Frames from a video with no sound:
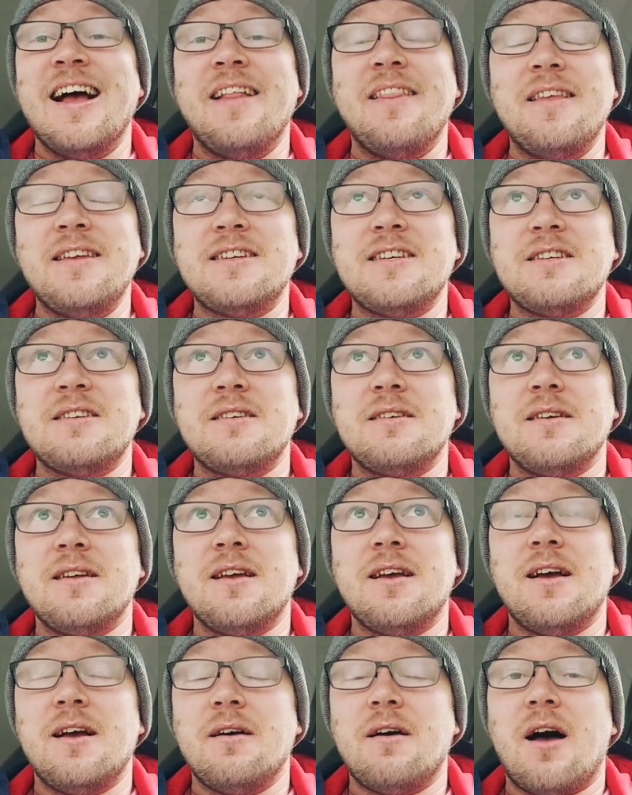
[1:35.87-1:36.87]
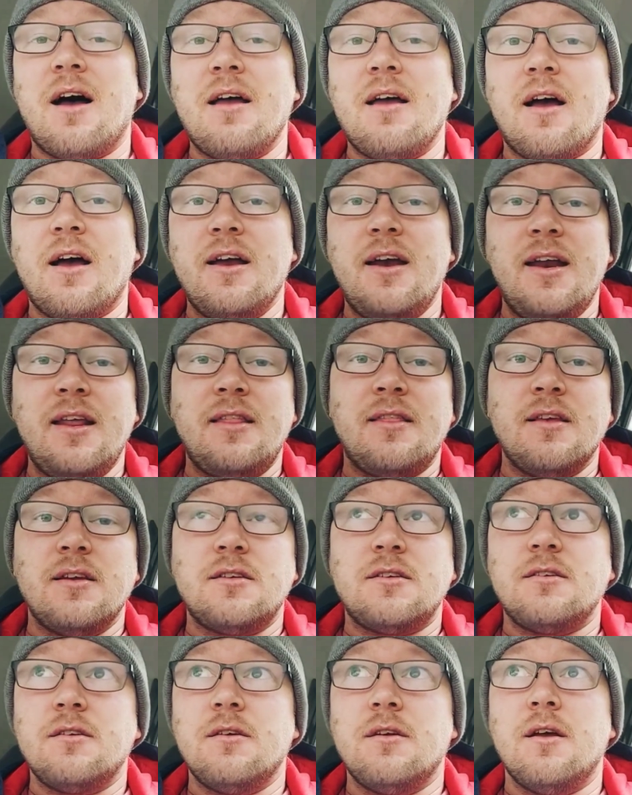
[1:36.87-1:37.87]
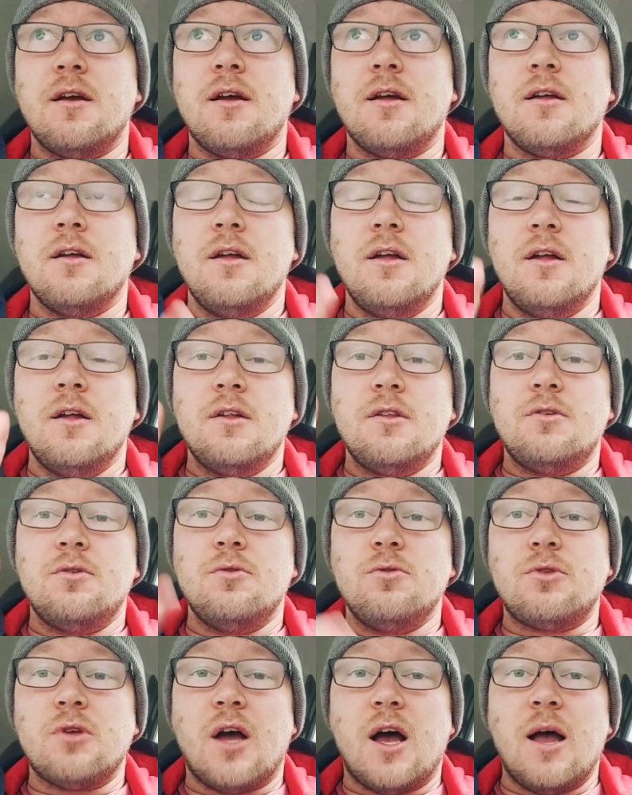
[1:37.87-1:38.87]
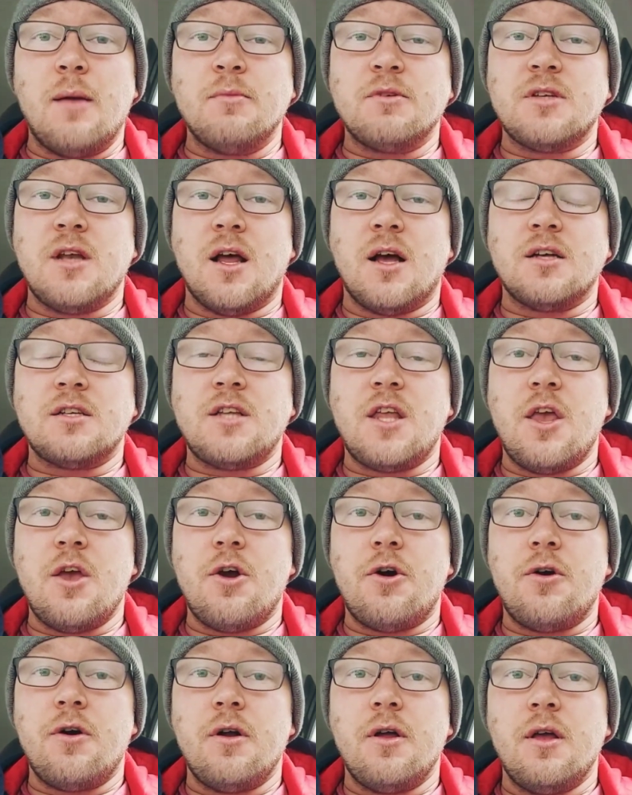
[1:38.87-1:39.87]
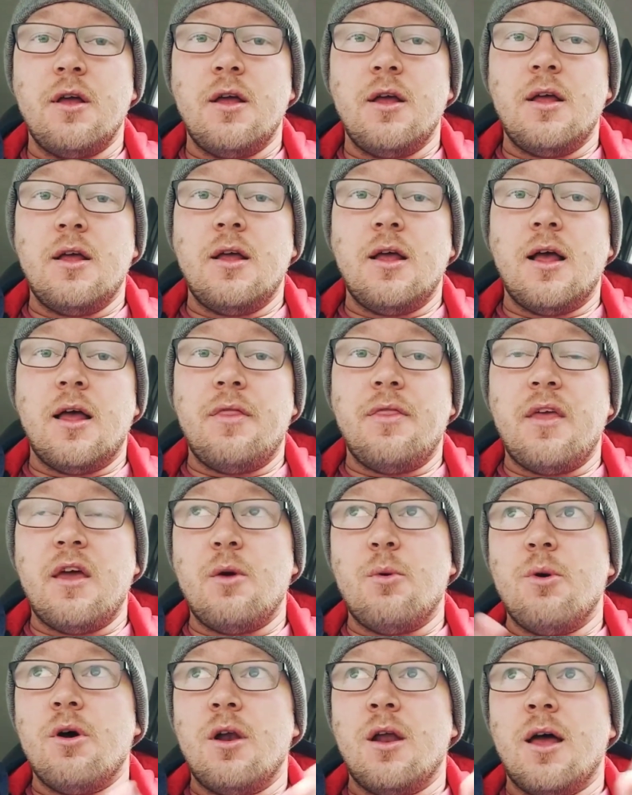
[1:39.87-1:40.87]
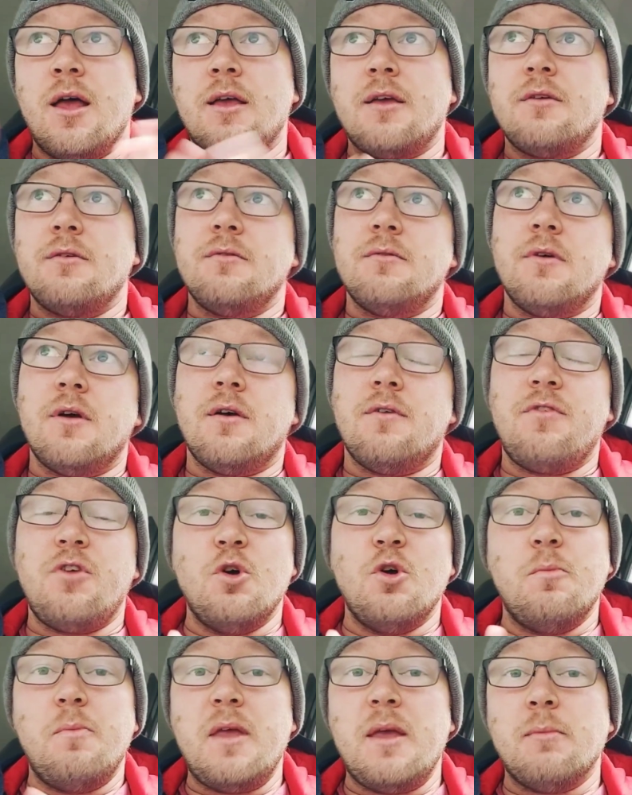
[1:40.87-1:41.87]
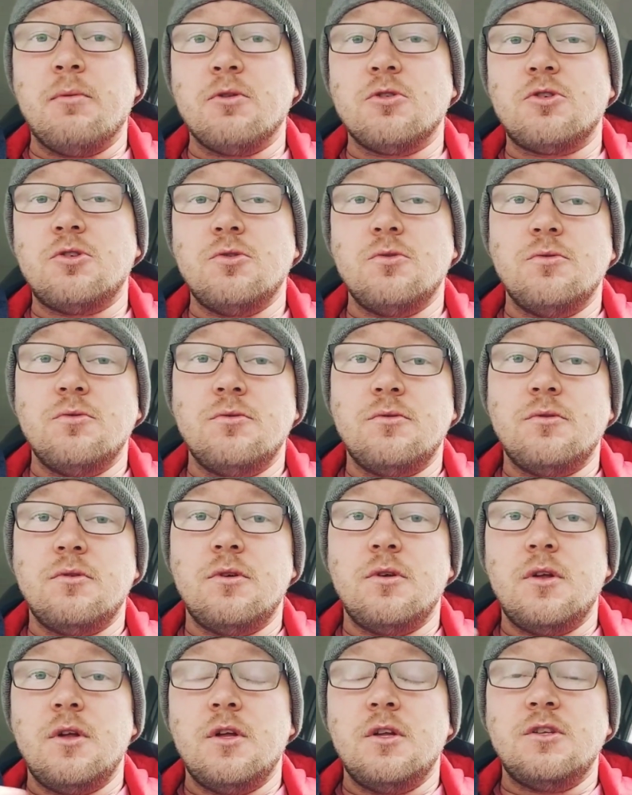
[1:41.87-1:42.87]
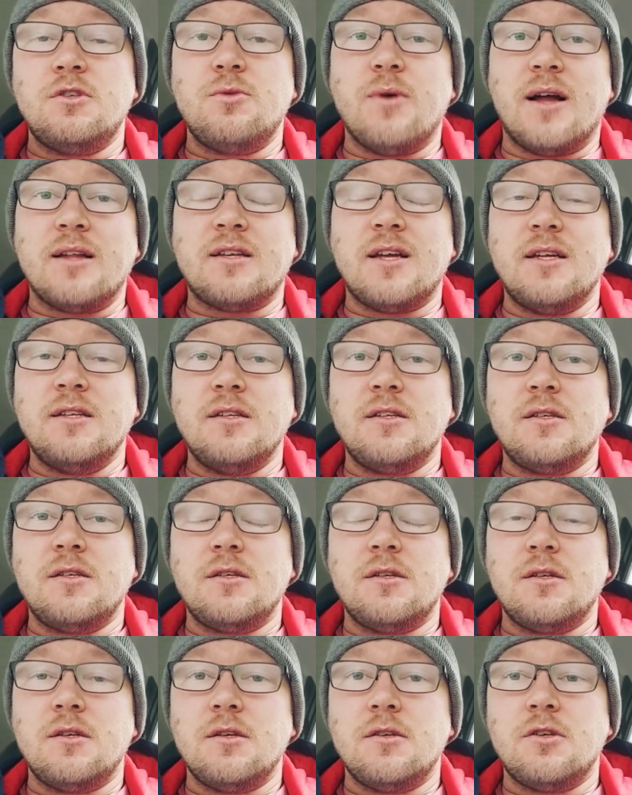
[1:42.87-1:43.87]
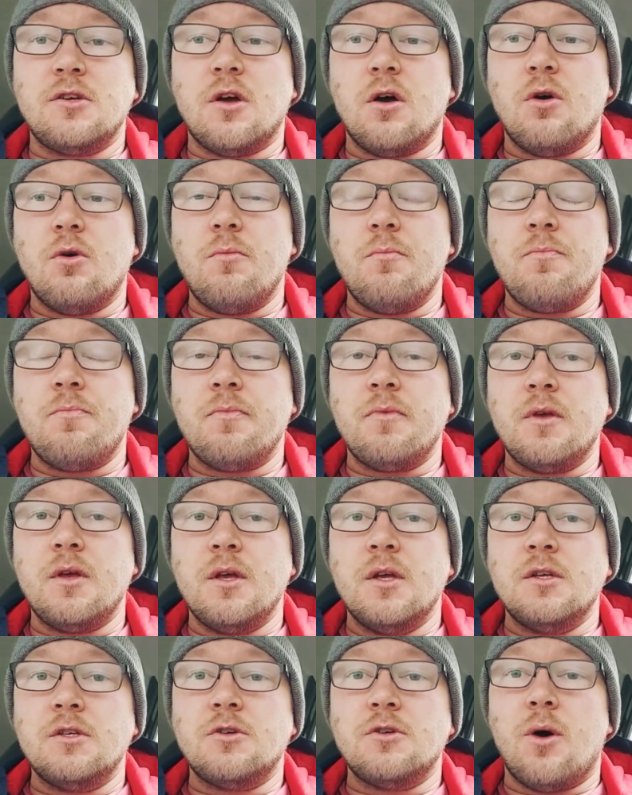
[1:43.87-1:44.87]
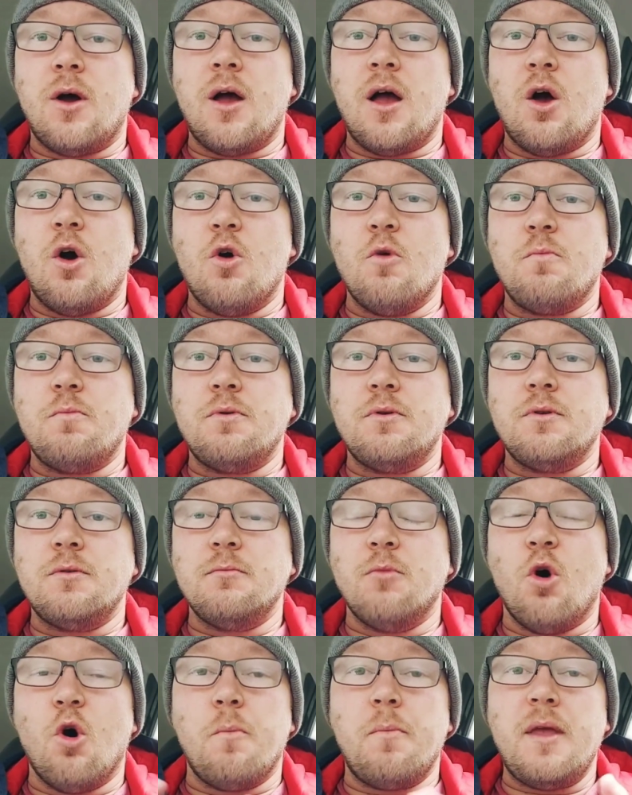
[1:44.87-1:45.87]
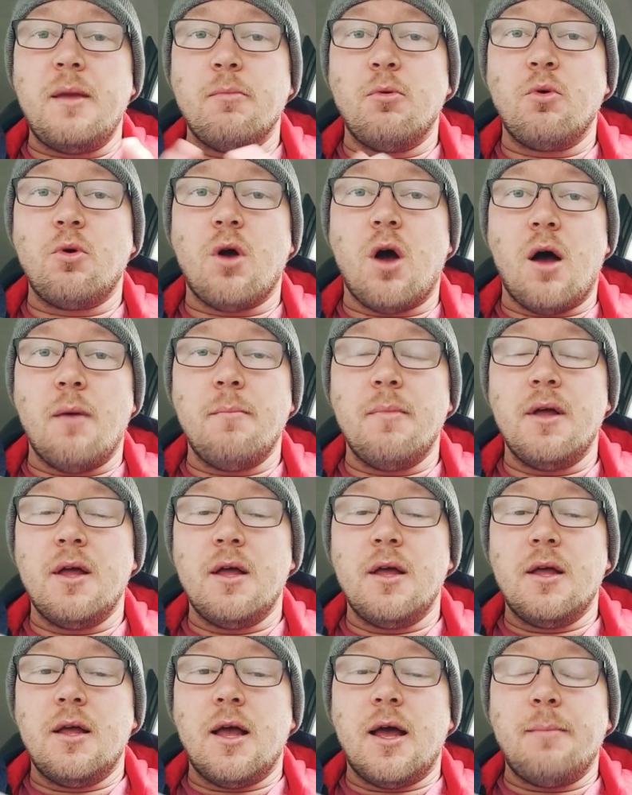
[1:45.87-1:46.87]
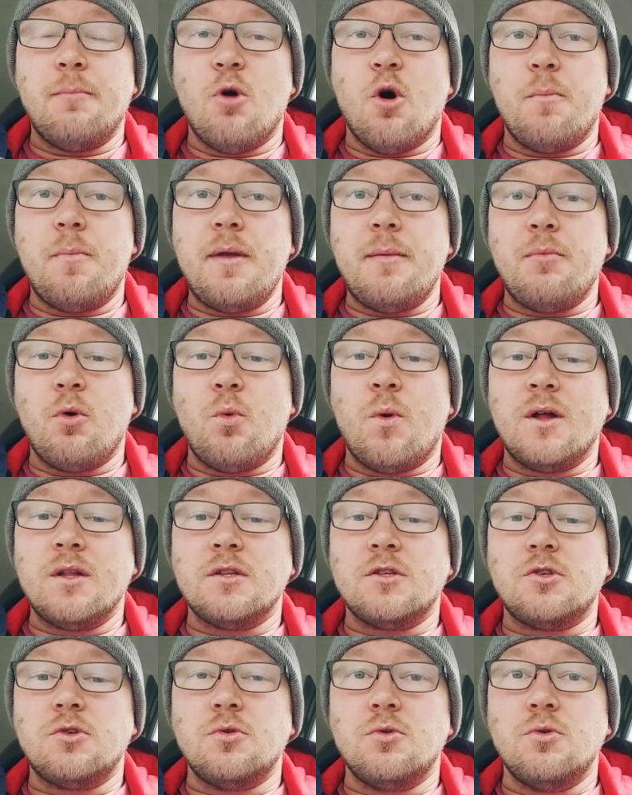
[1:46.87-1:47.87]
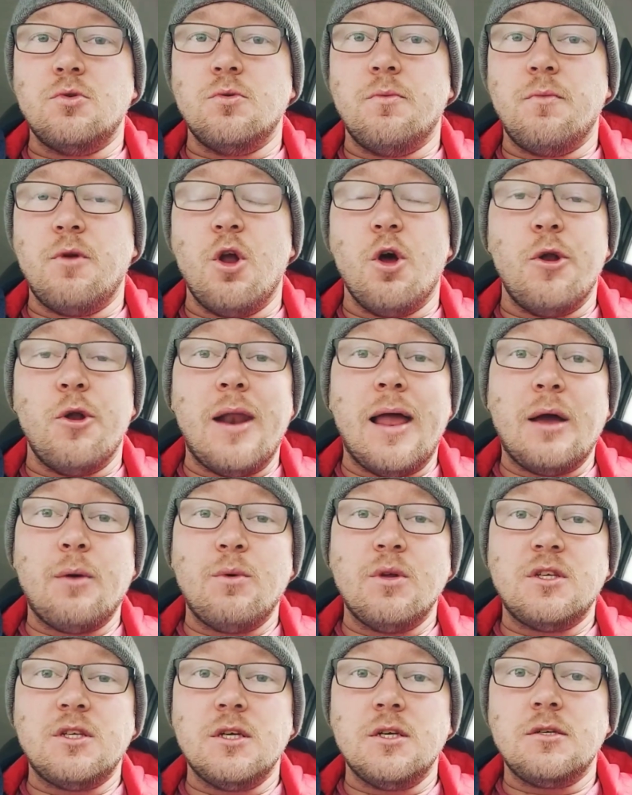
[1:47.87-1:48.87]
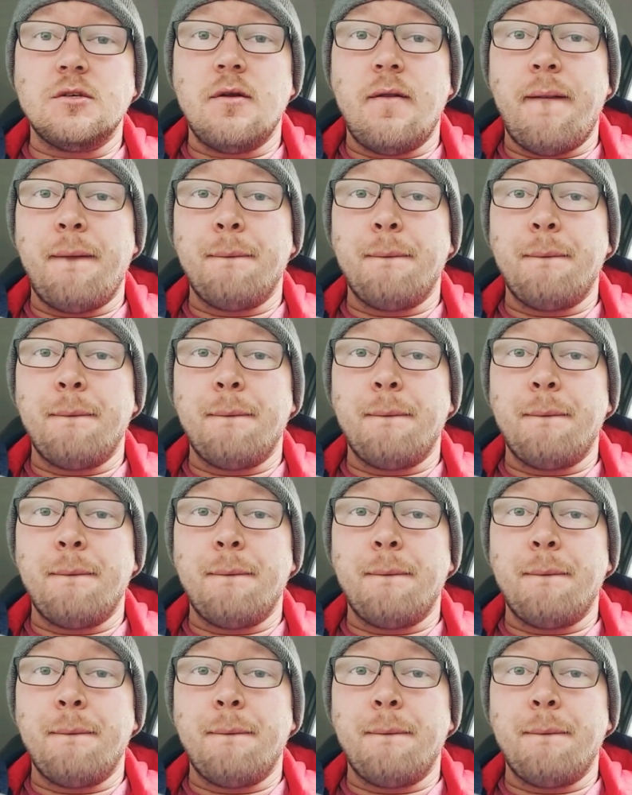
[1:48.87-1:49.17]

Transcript: and this is uh, I I did this uh, two times last year, and there were like a few people to to attend. So, so I hope more people come and more people want to learn languages,